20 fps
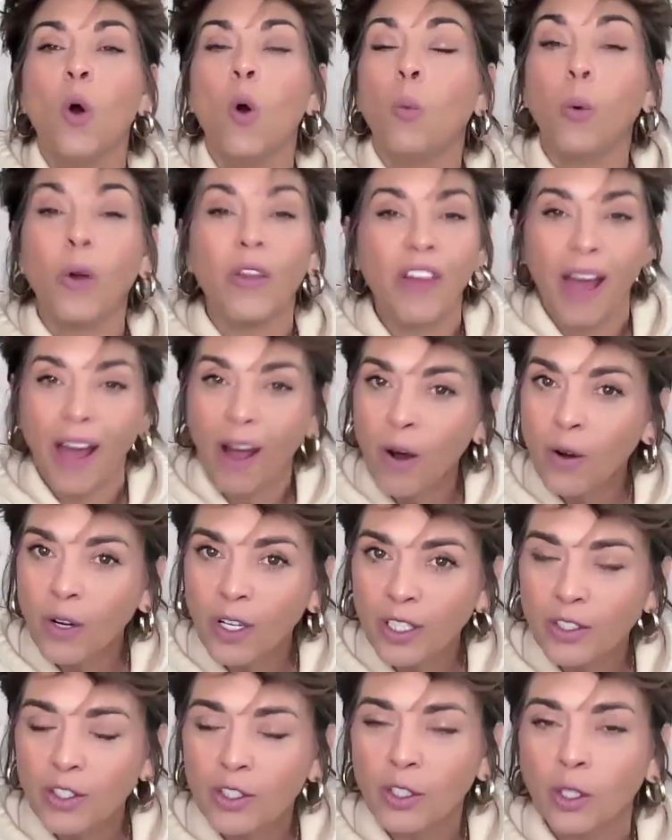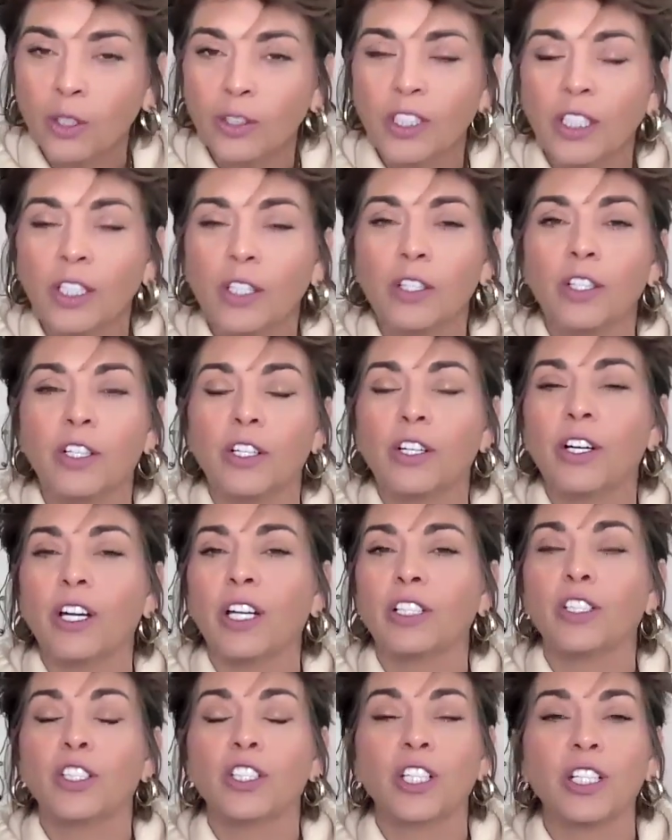without consulting her,
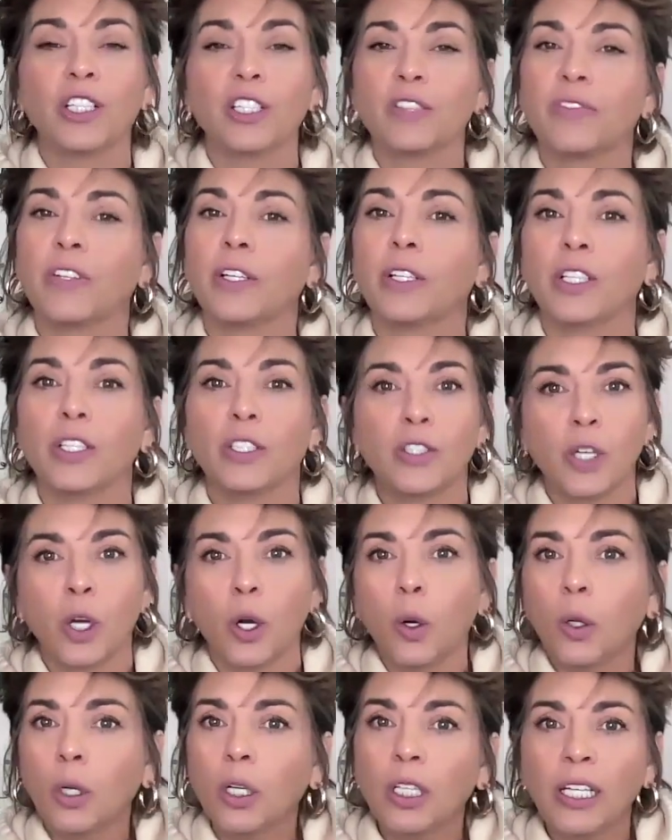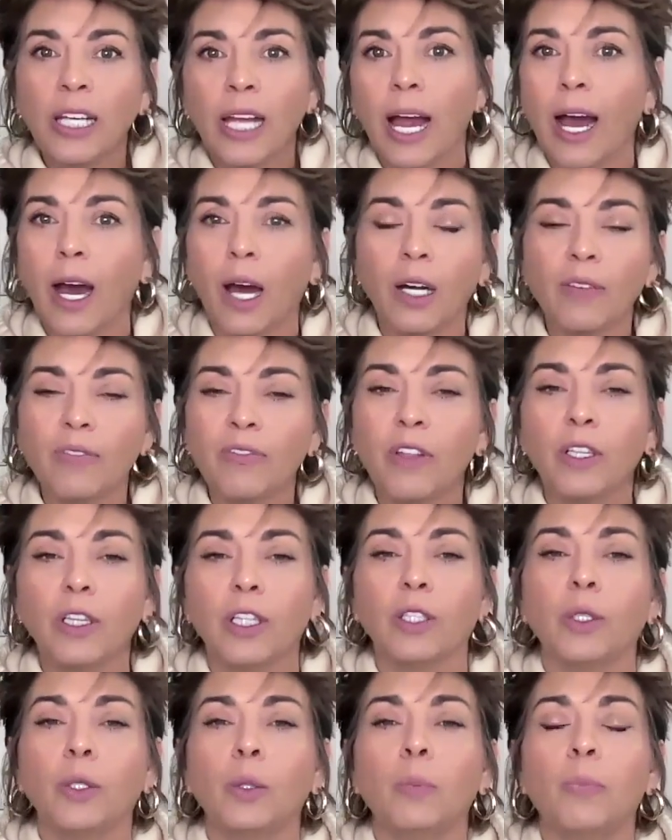and she is feeling totally out of the
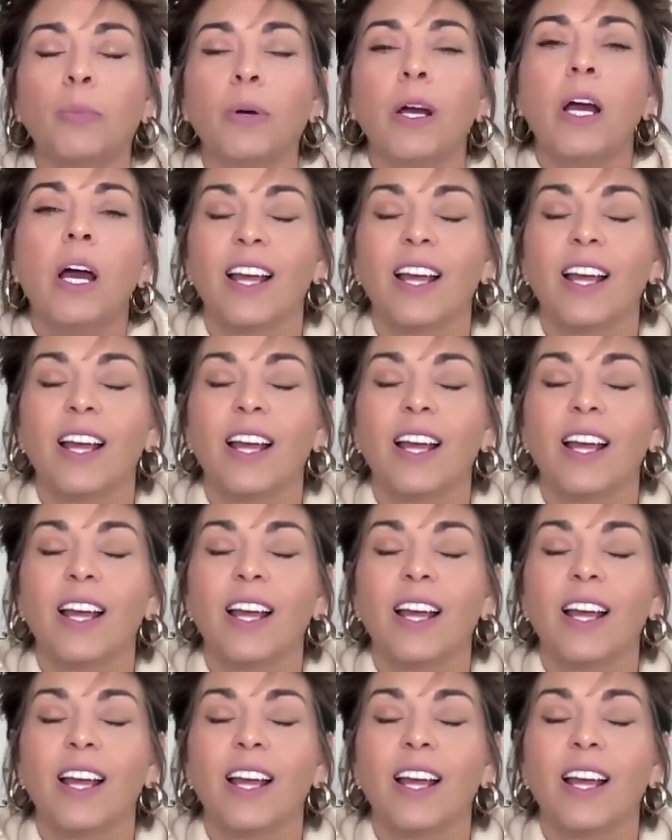loop.